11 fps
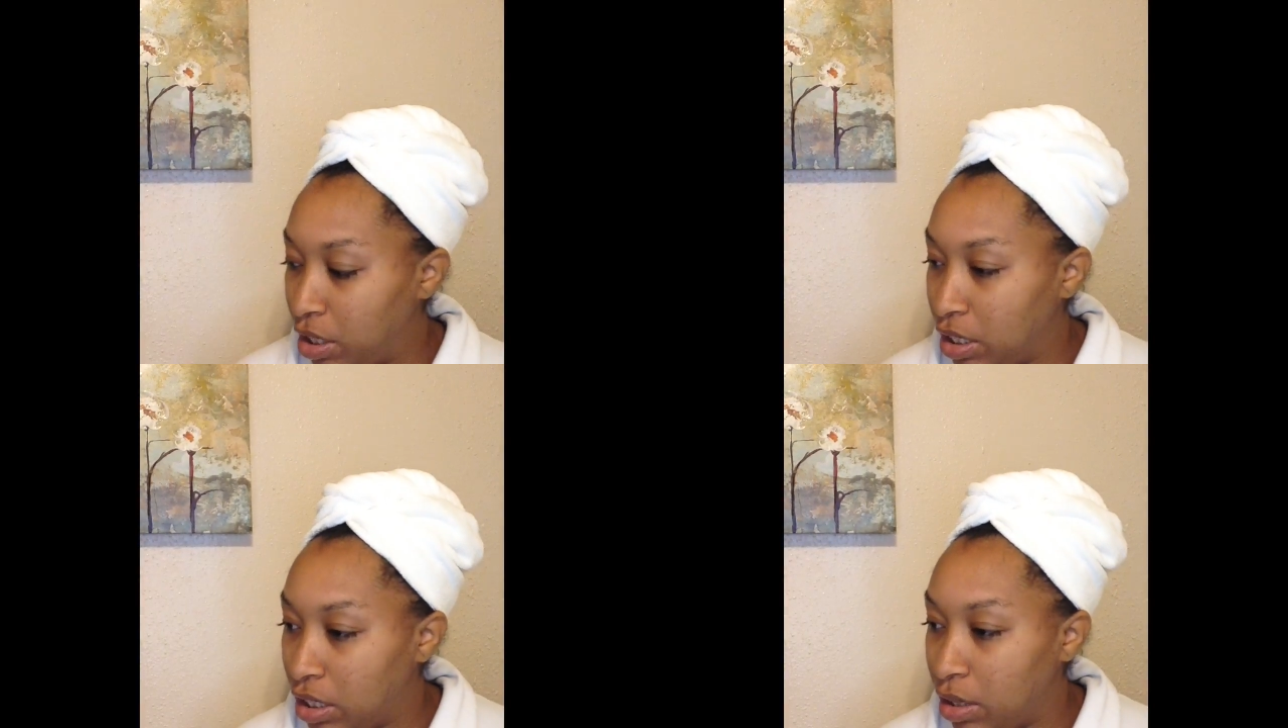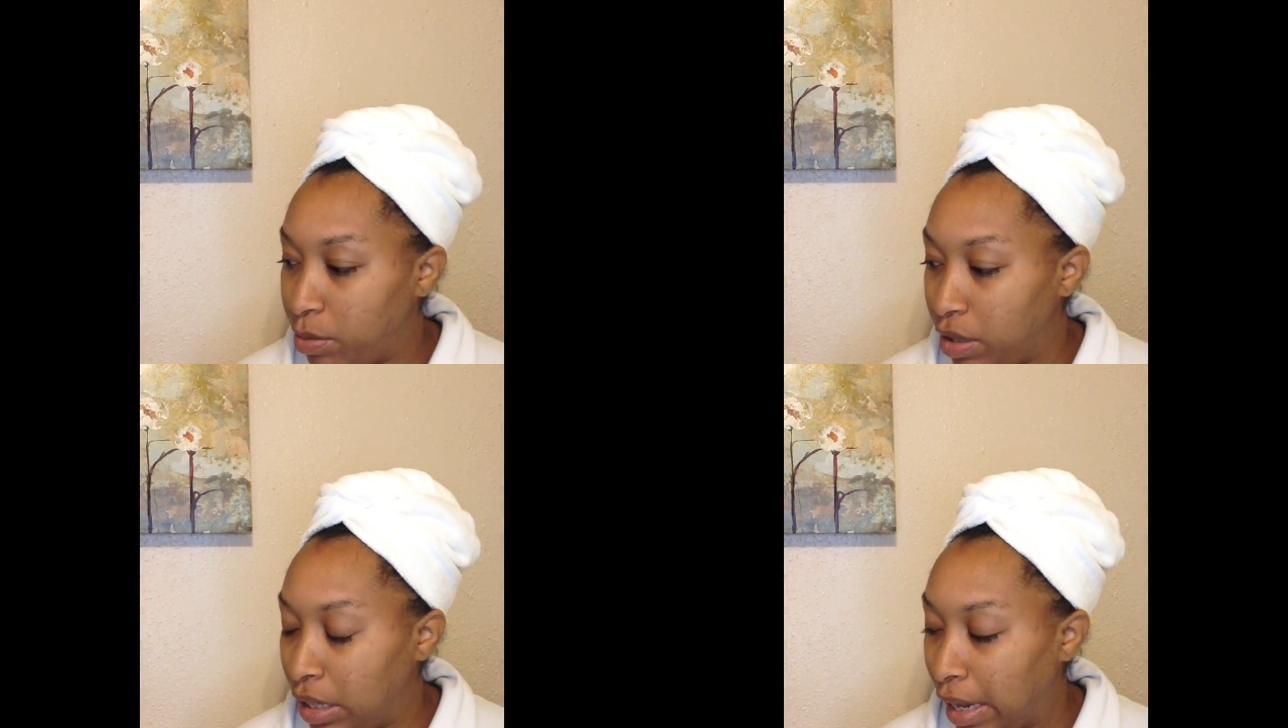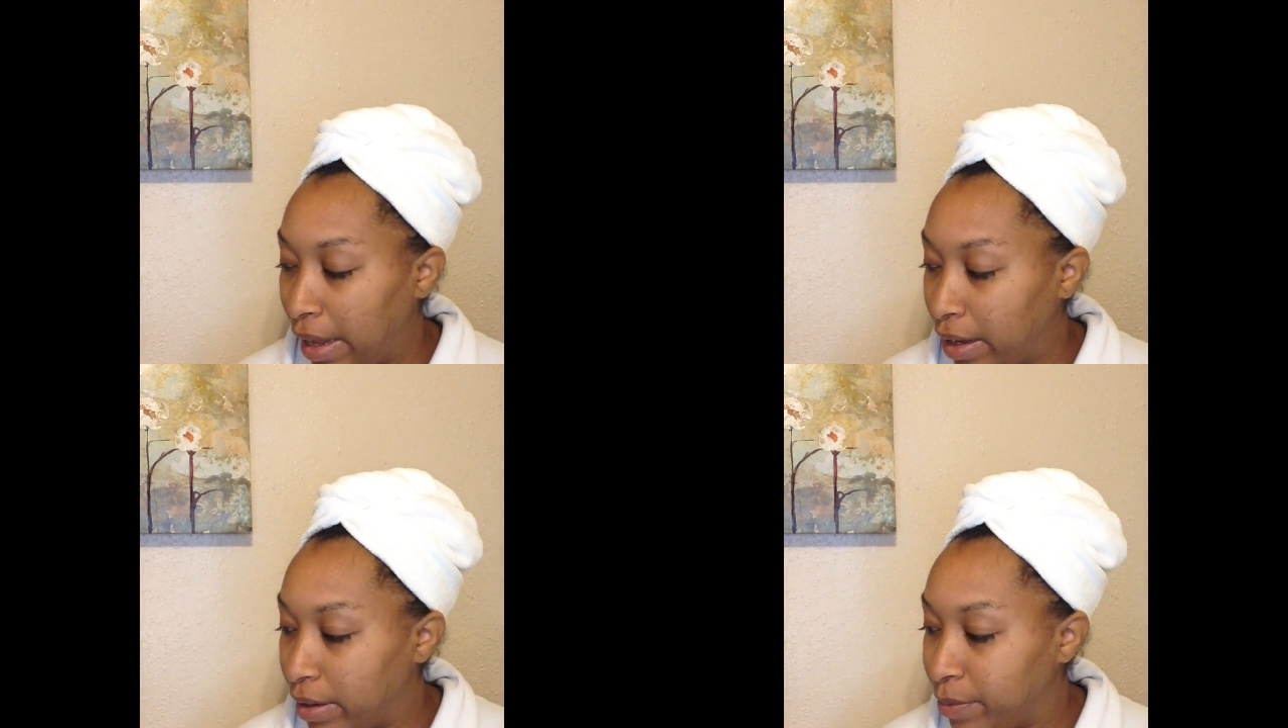needs to be
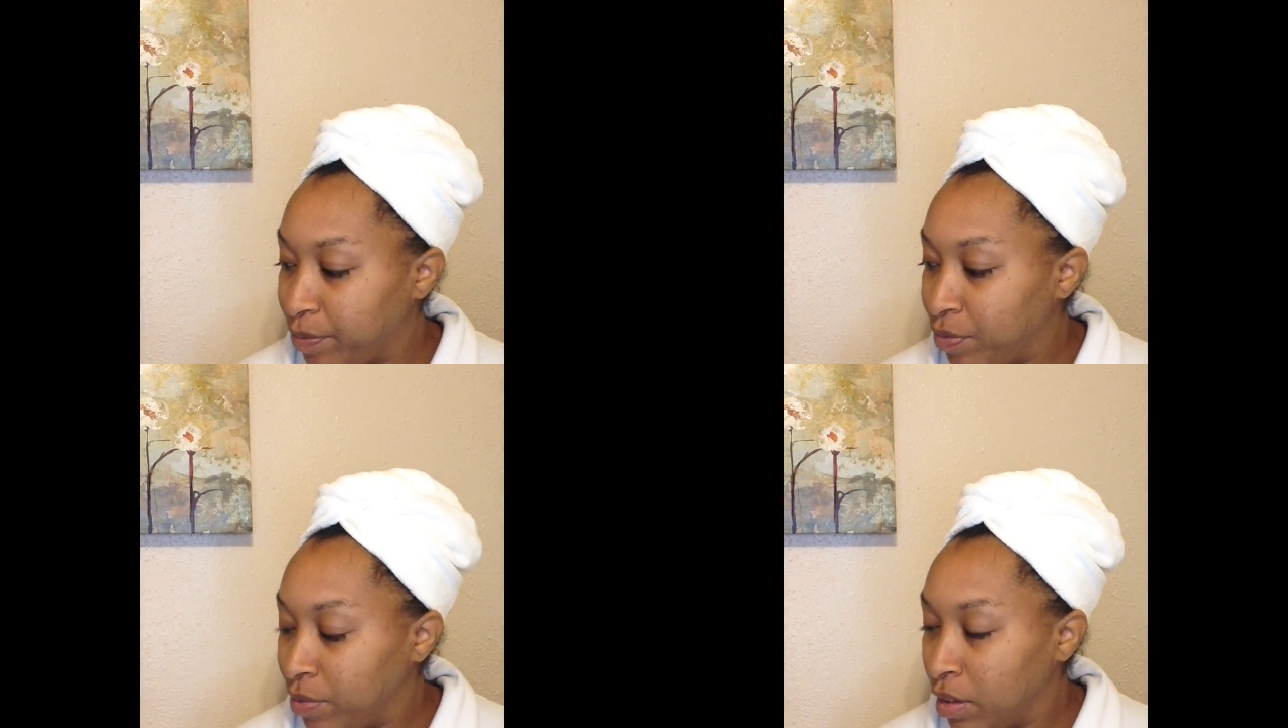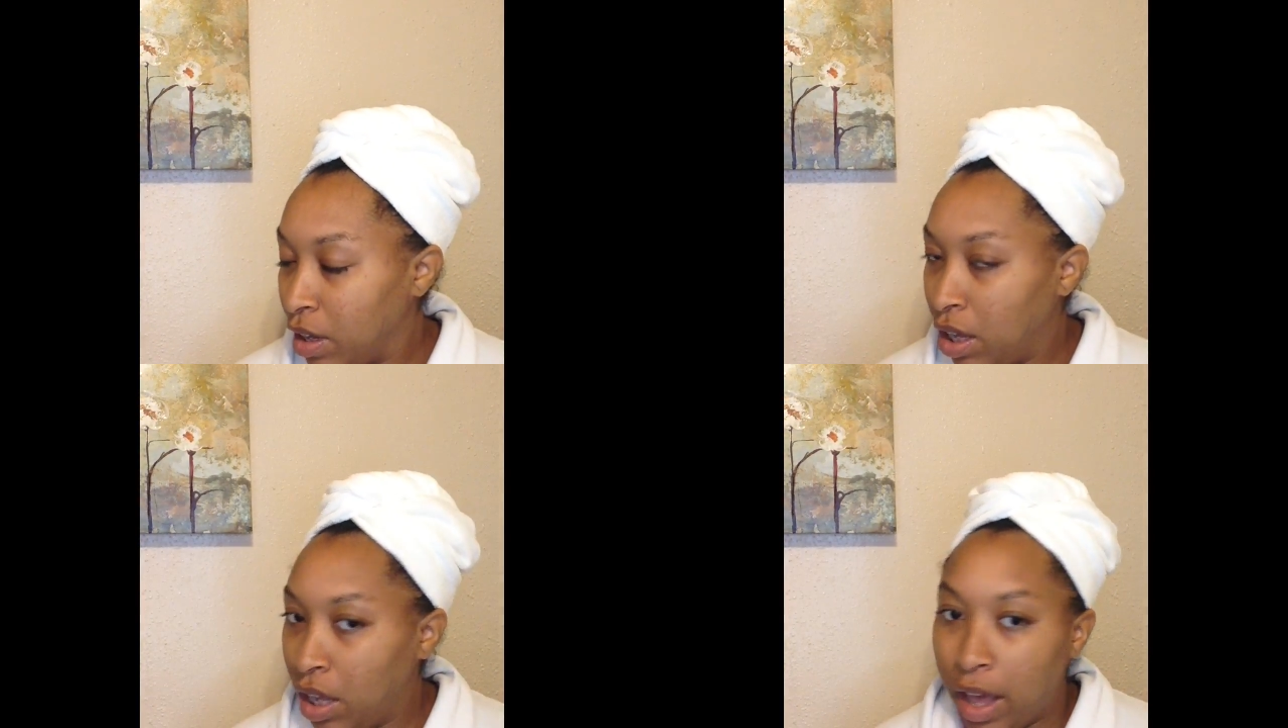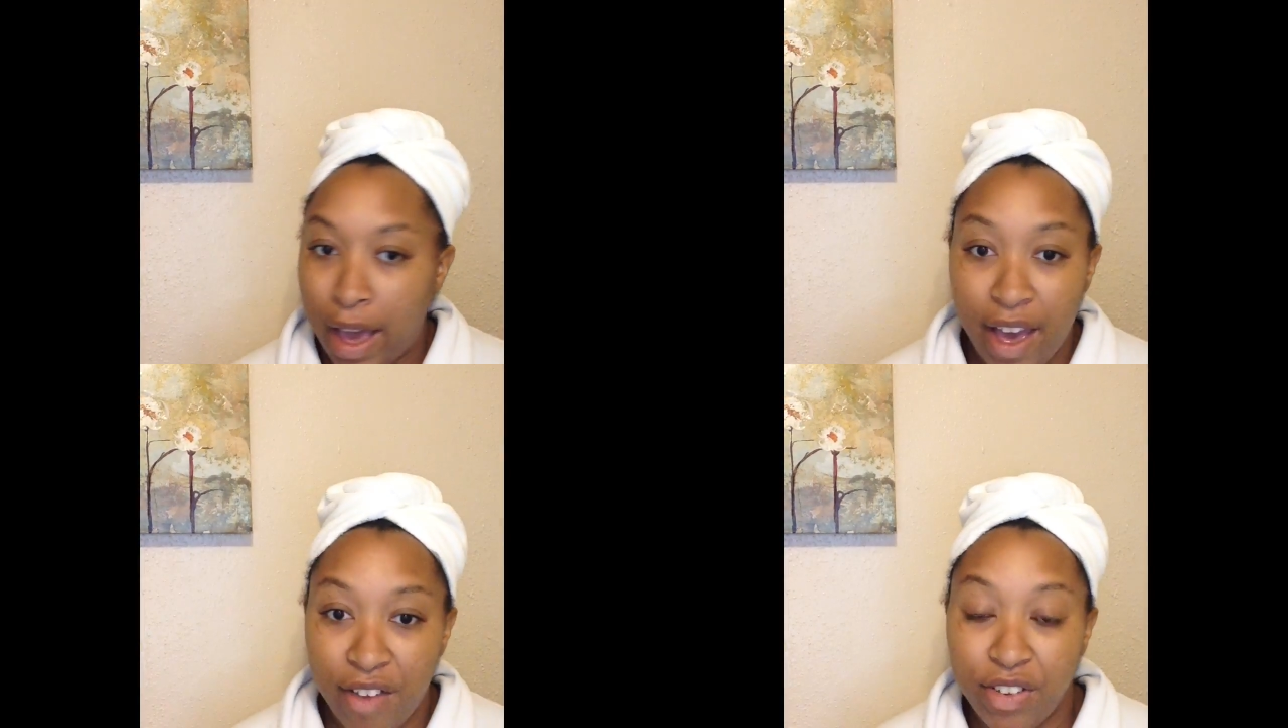like
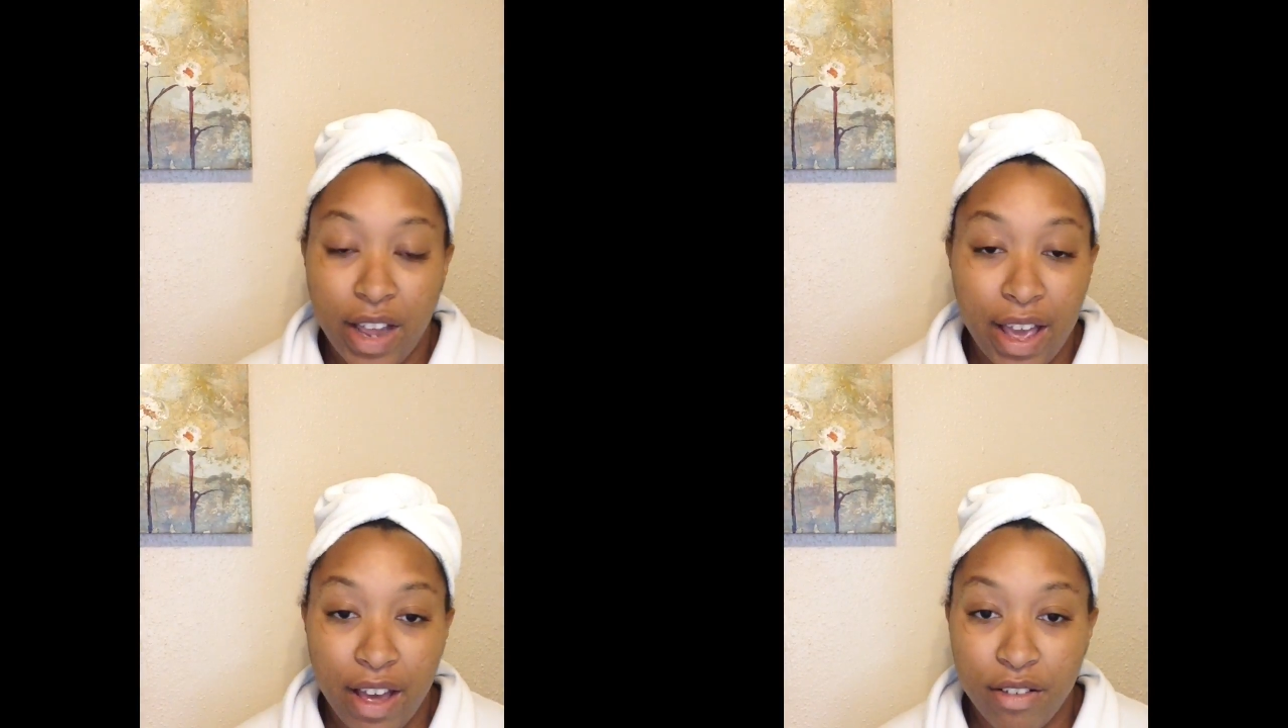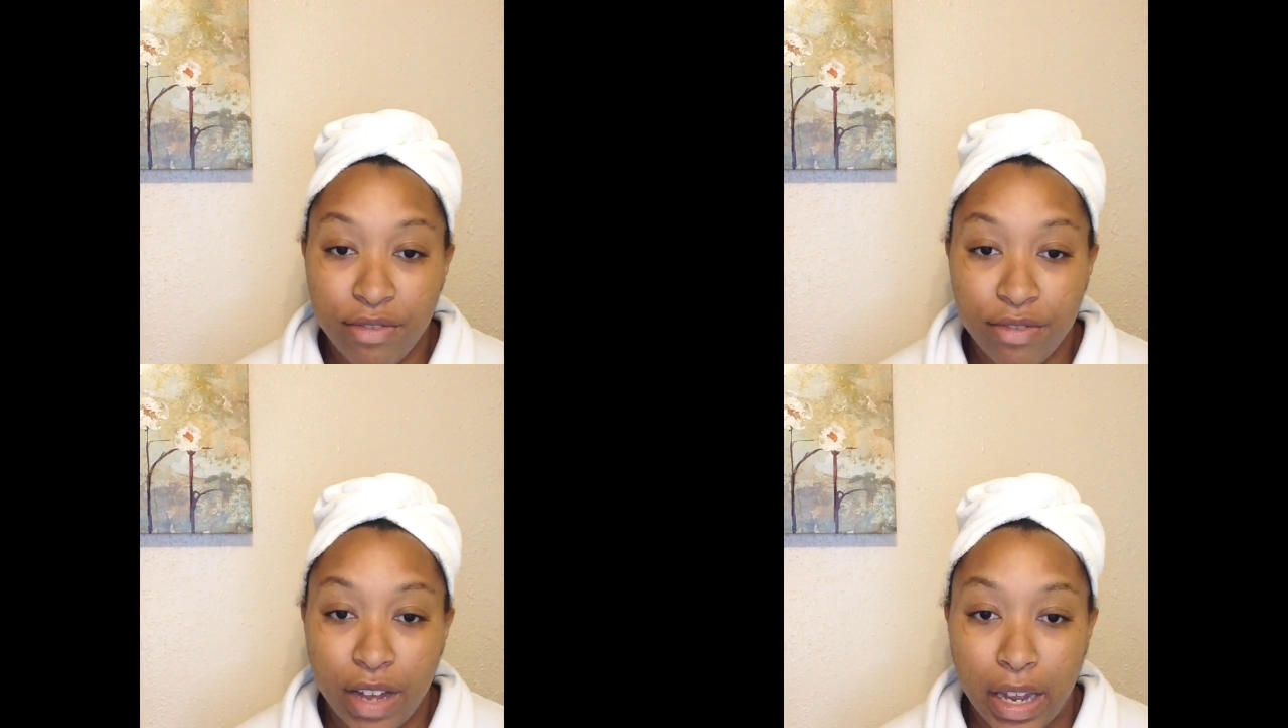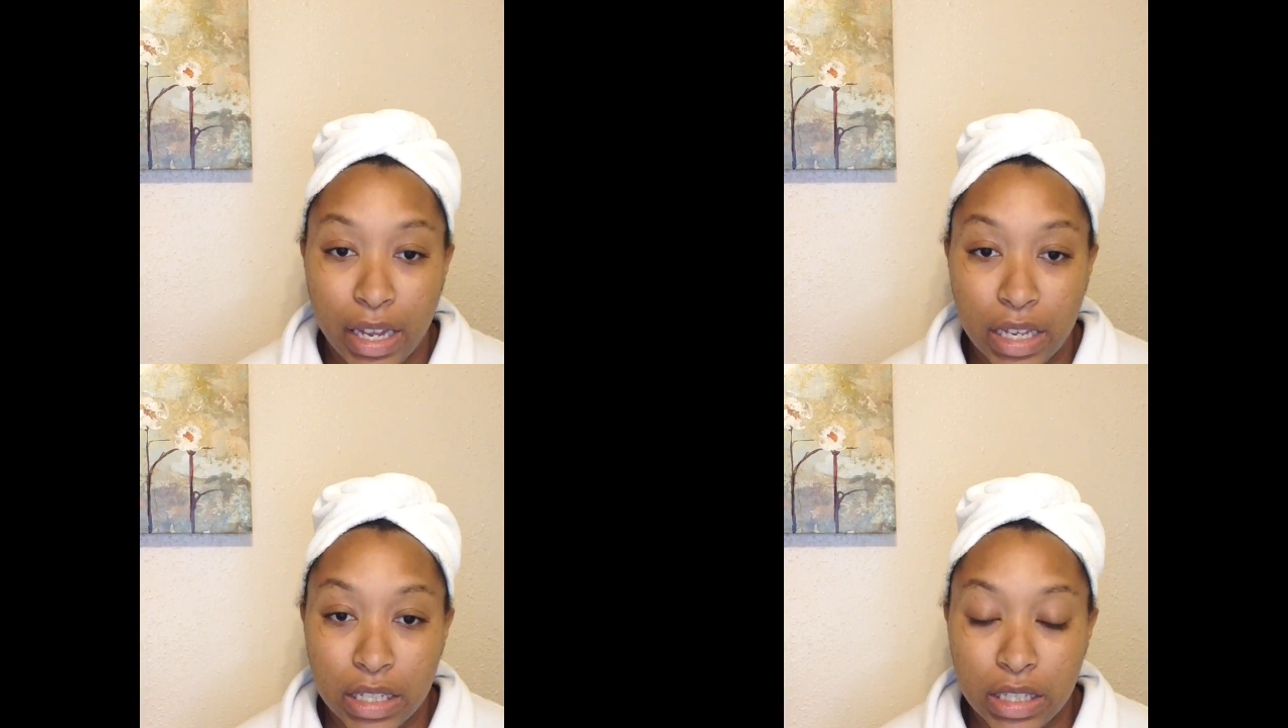half and half, I
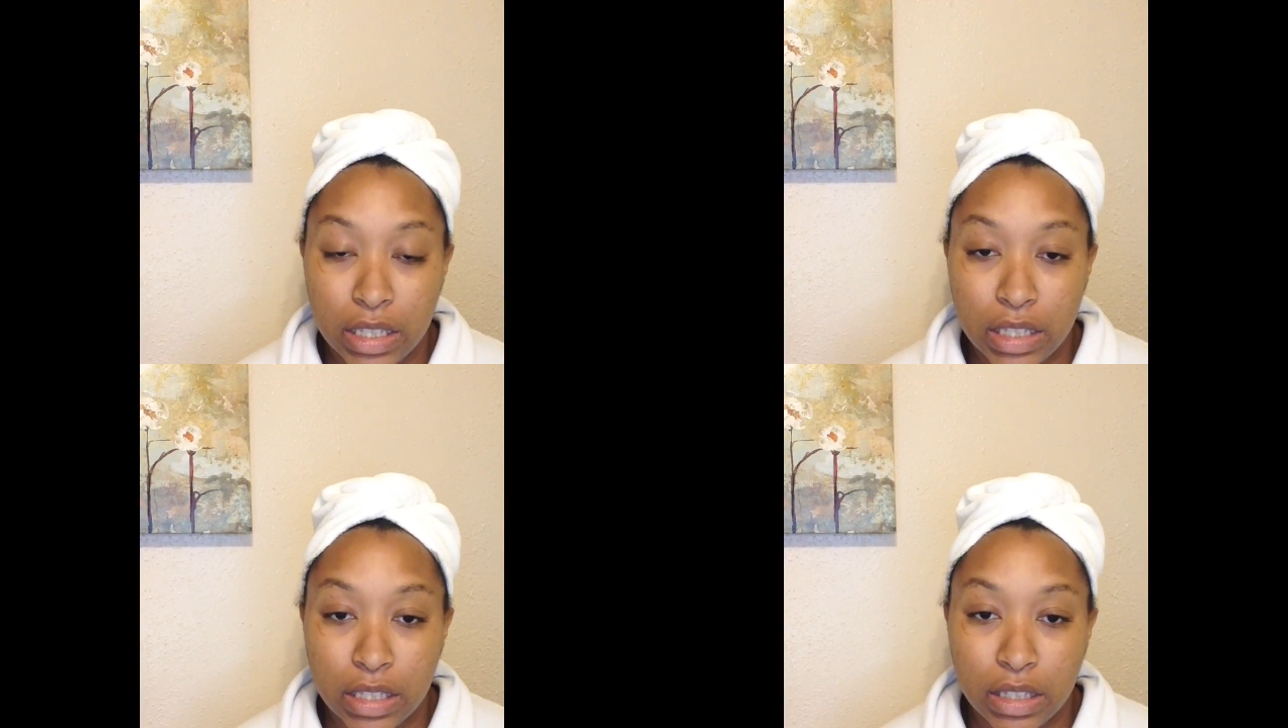guess.